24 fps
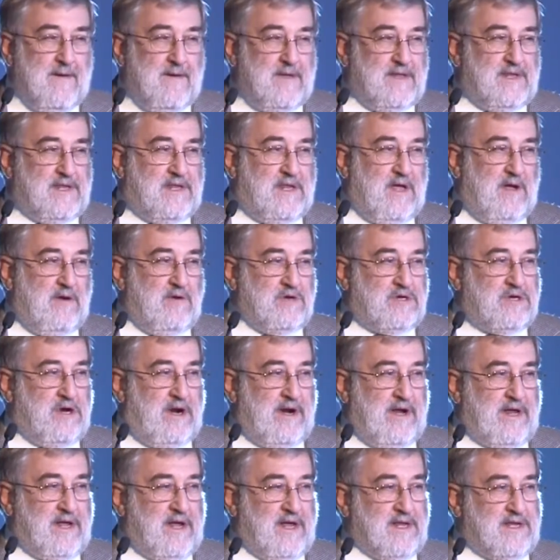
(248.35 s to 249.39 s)
still
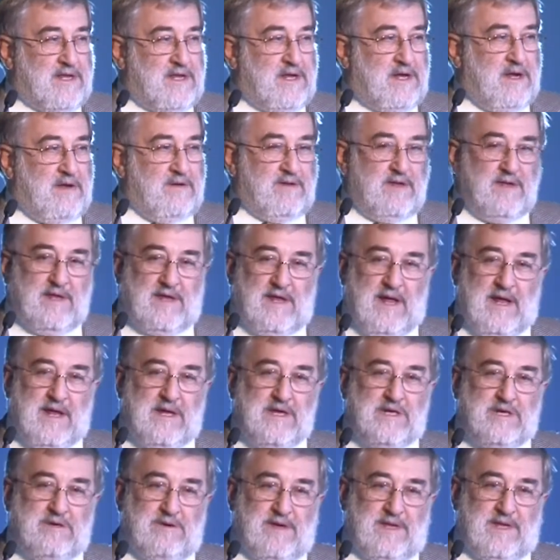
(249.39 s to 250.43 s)
trying to get students
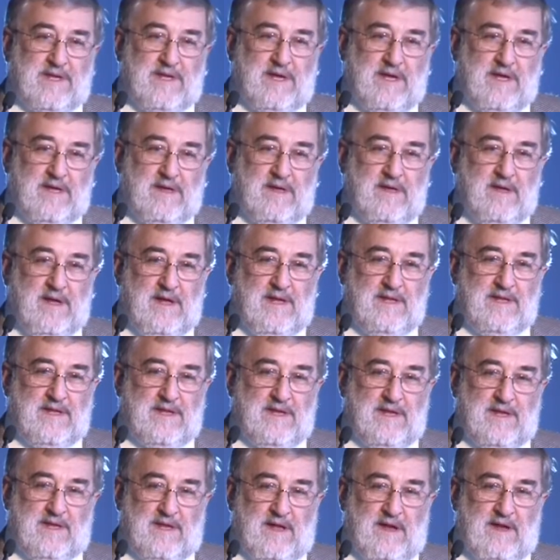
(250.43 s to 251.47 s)
interested in
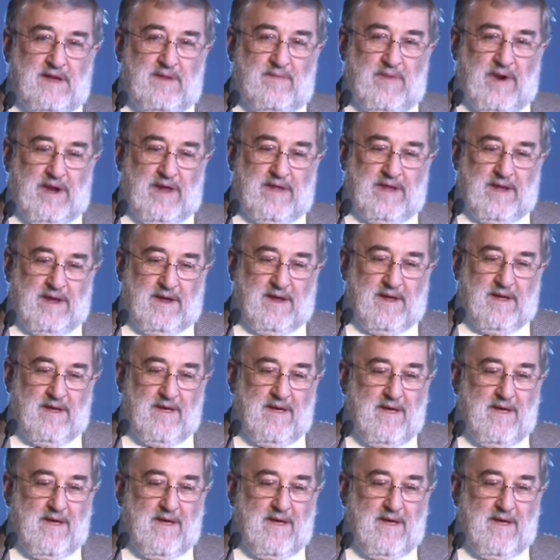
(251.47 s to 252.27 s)
sustainability.